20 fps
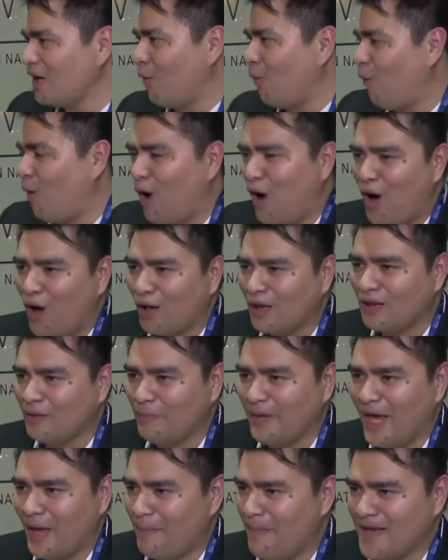a wall
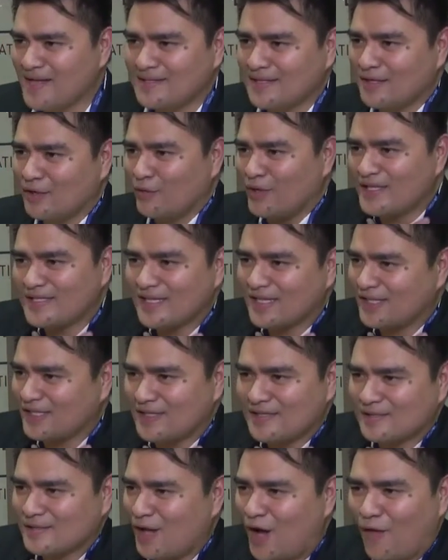behind Mexico isn't going
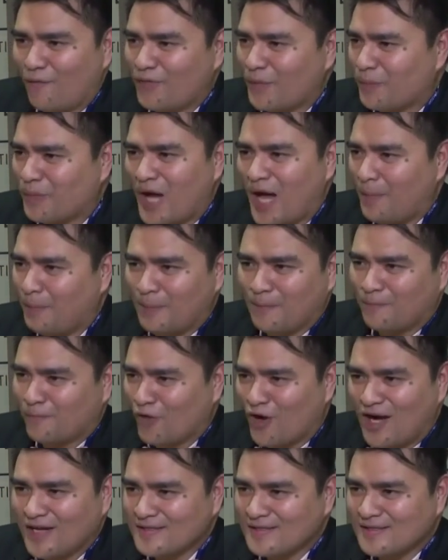to solve the problem
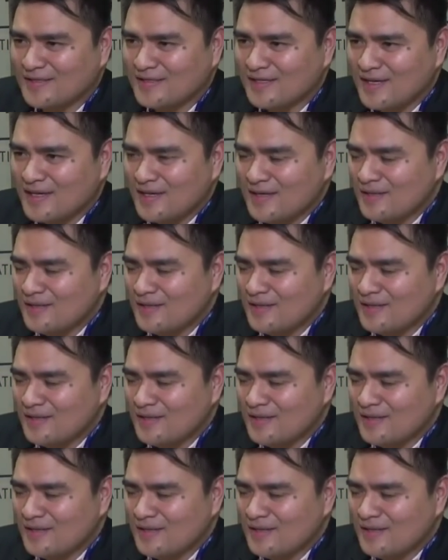for us.